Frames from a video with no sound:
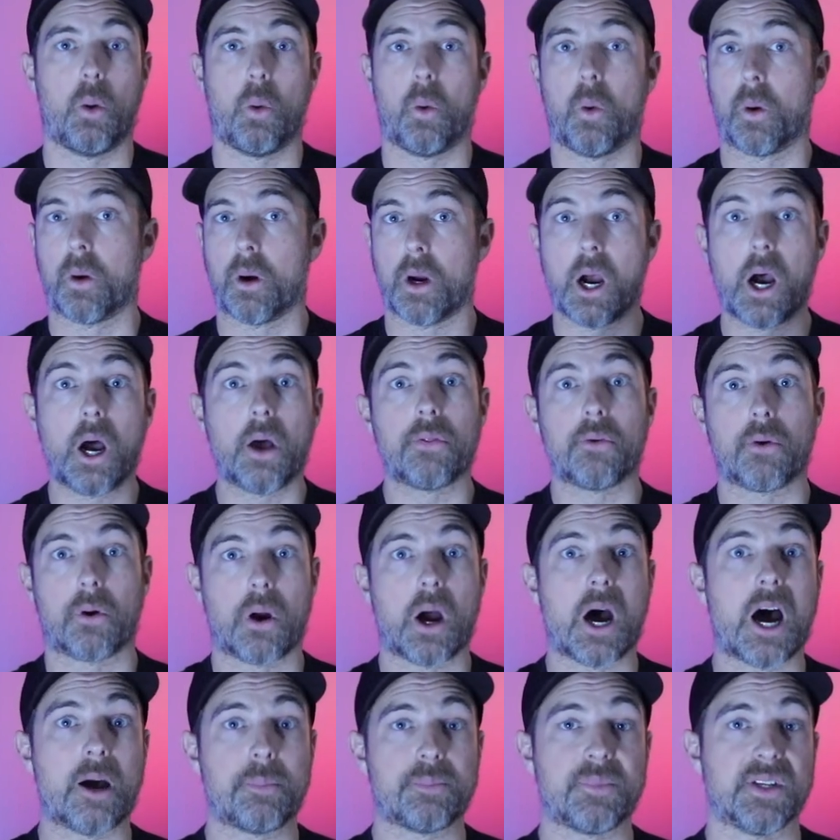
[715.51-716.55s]
or
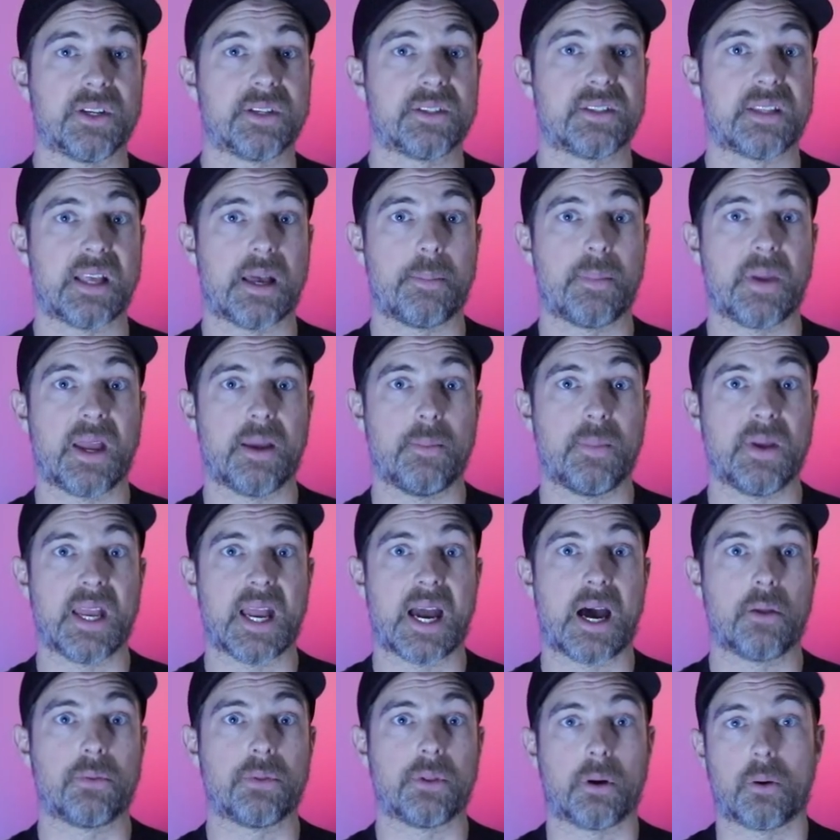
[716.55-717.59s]
other optics that may be
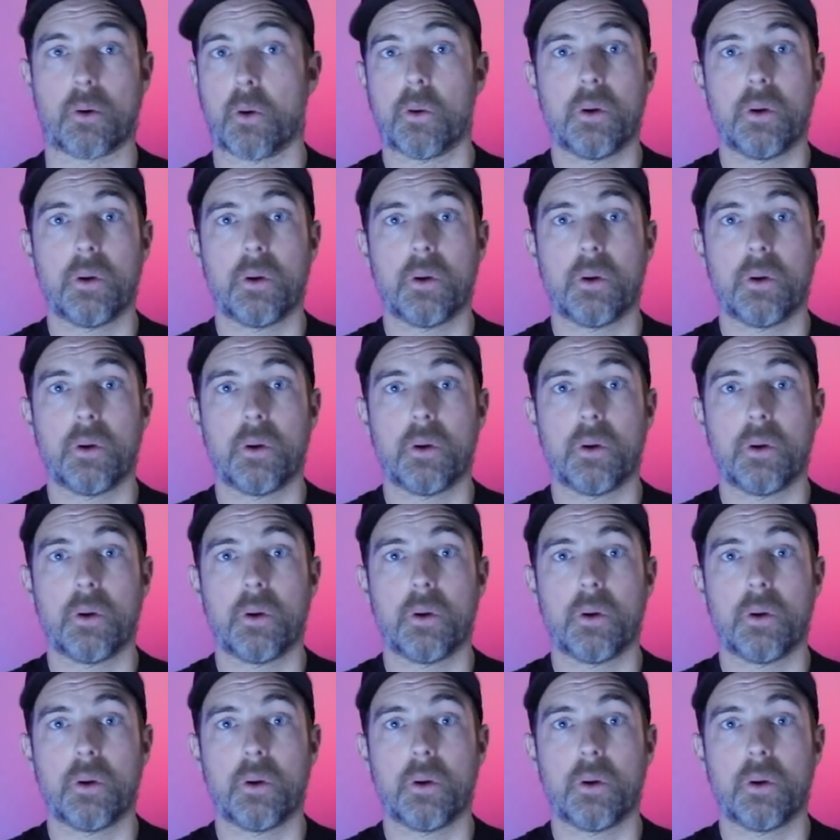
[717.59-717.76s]
out there,